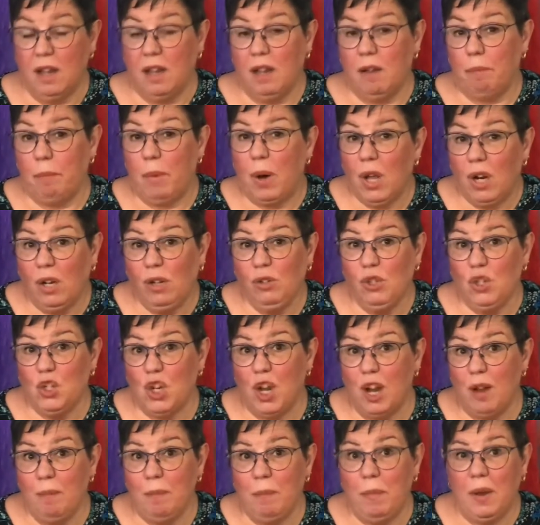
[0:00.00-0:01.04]
puddle
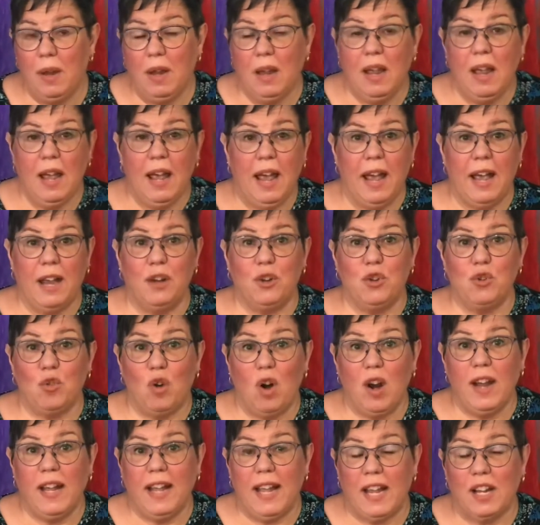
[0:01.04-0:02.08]
jump and
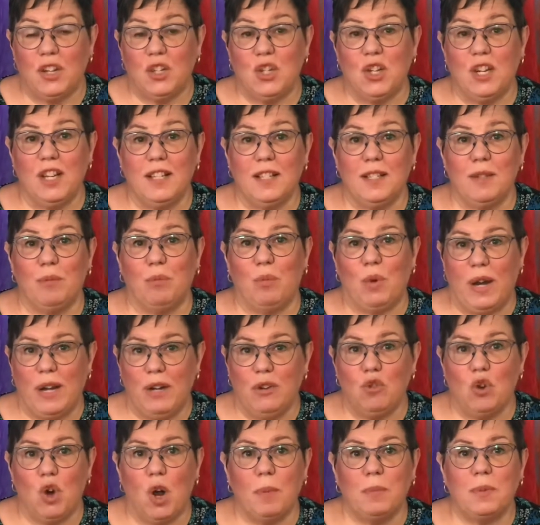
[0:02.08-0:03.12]
try catching some
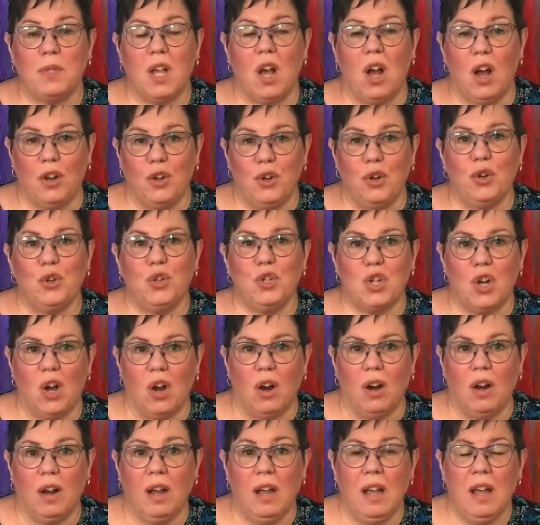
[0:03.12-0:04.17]
raindrops on your
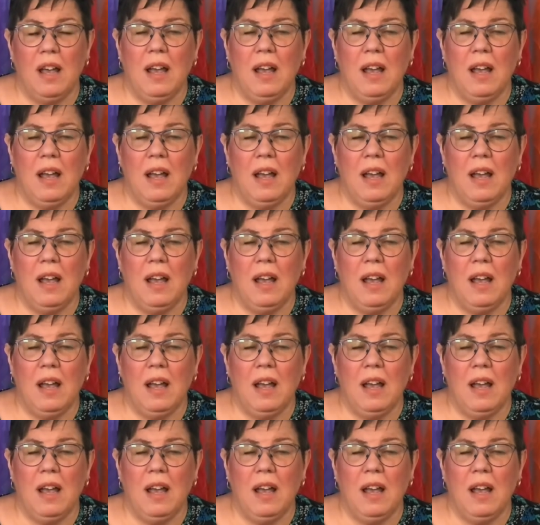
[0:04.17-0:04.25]
tongue